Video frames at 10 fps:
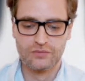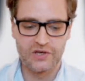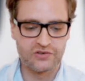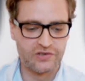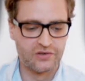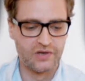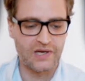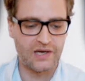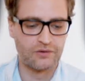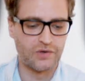too much into
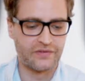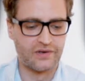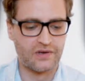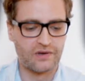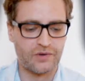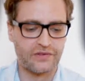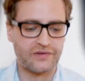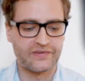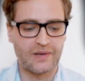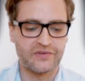account what the
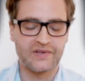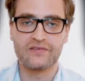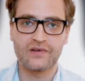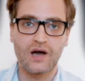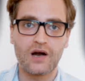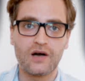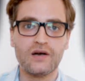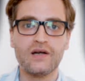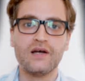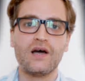substats
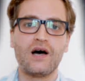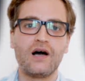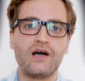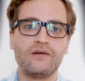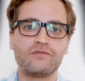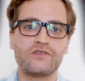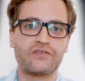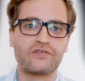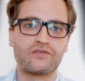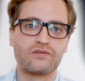are. I
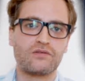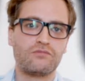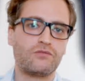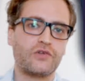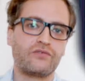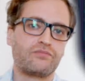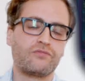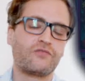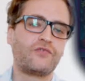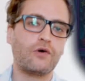just was
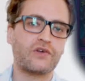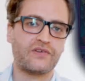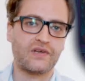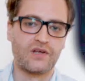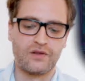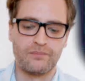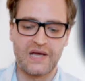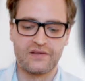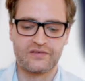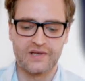focusing on the
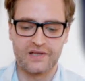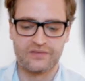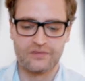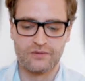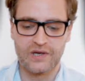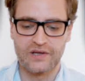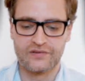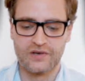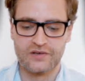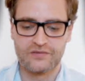main stats. What I
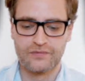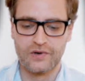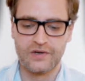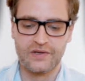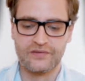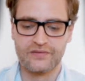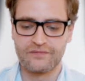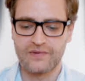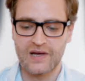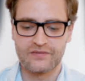searched for is a
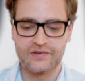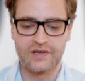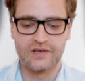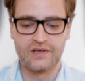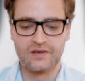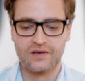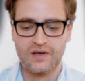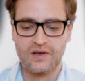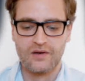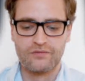5-star gear
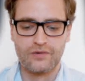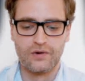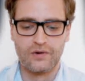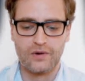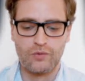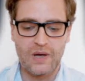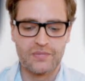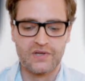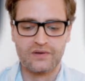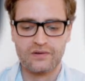for a
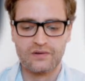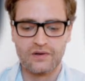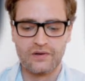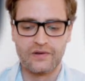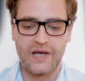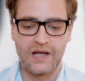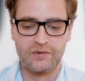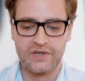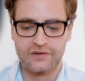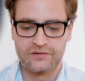weapon, a
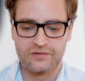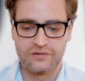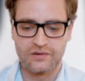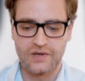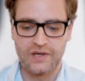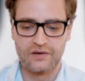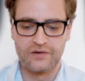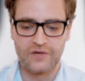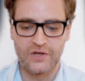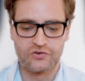helmet and
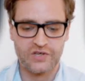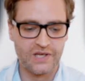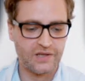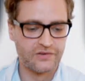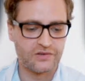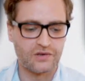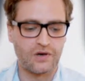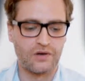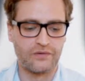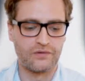a shield
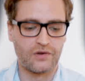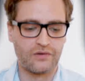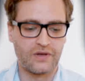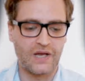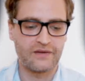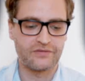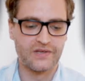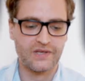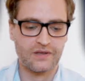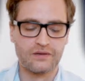on
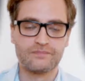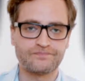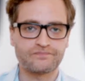lifesteal.